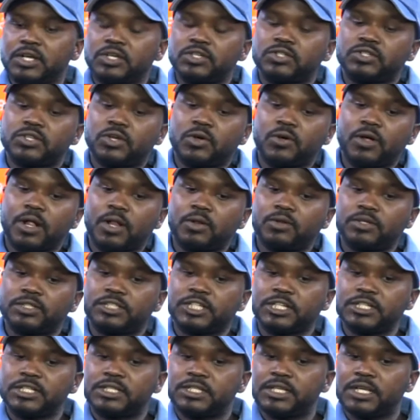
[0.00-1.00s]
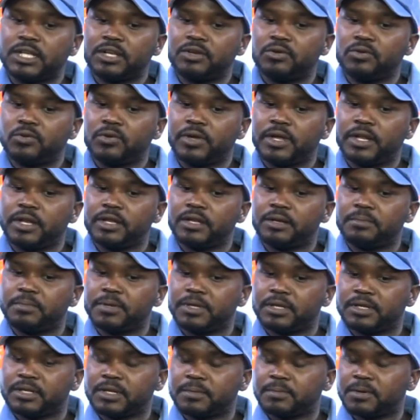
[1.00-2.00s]
So I will just tell you a little bit
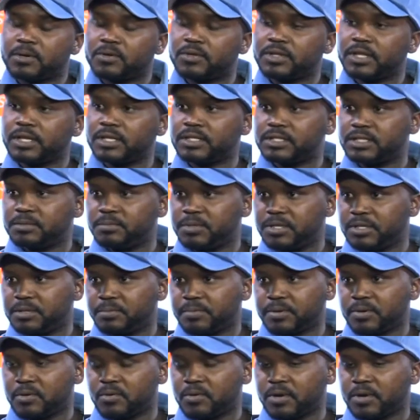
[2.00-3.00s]
about the Isibindi program.